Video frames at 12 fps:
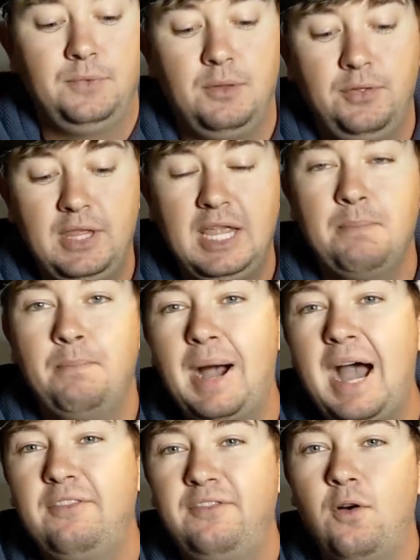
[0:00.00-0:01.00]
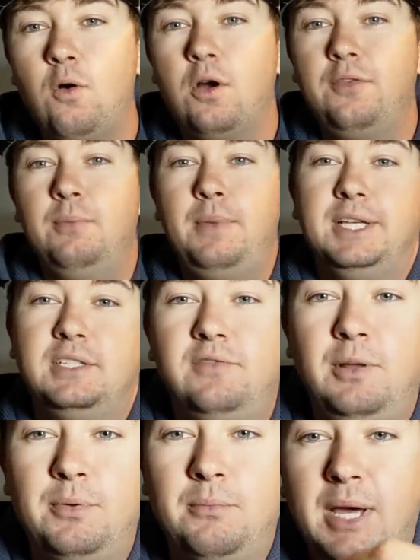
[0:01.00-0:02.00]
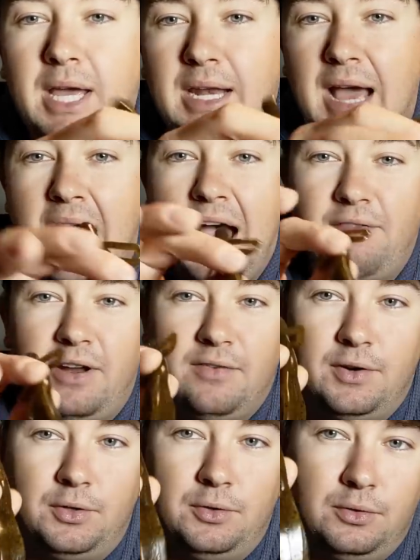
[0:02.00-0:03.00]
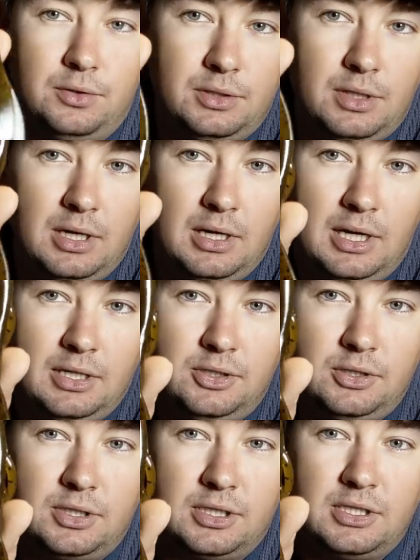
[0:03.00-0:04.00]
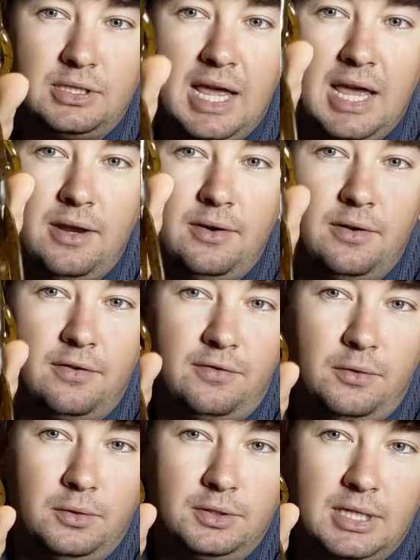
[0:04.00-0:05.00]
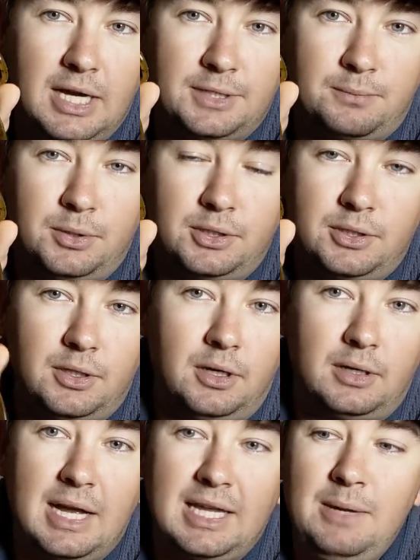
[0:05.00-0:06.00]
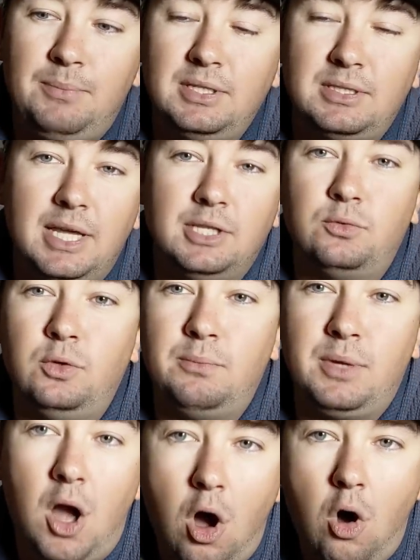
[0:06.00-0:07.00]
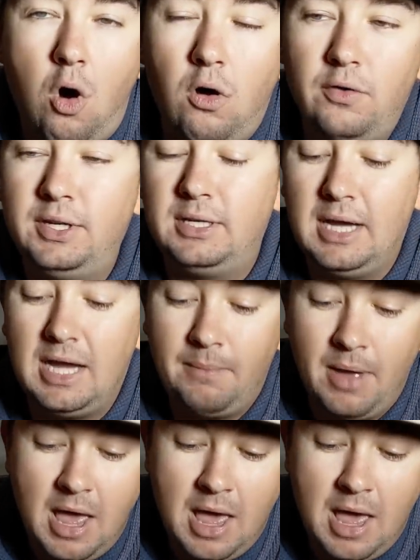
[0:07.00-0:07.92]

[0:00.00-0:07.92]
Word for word: The by far the best flipping bait I've ever used is just a standard full-size brush hog. I keep these things with me all the time.